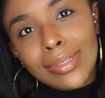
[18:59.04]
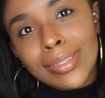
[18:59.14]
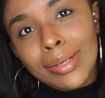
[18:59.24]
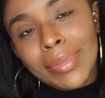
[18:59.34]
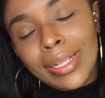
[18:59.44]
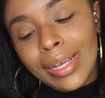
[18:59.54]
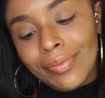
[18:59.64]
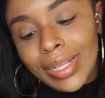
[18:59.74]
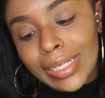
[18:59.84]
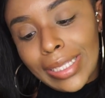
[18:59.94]
save my
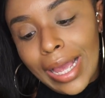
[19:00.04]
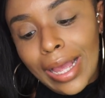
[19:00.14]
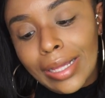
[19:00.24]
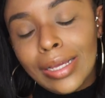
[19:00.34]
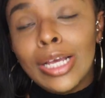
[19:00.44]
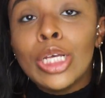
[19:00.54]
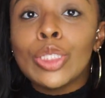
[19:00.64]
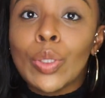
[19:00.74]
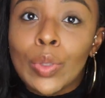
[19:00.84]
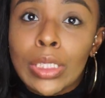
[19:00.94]
life like that.
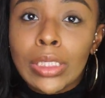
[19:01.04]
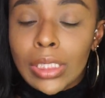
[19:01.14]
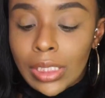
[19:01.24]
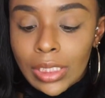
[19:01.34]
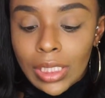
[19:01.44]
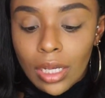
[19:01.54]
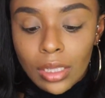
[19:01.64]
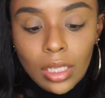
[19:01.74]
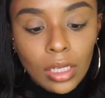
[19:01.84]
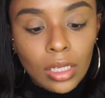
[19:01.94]
So this is
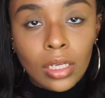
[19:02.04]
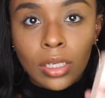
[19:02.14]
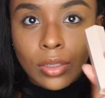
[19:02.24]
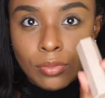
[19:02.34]
the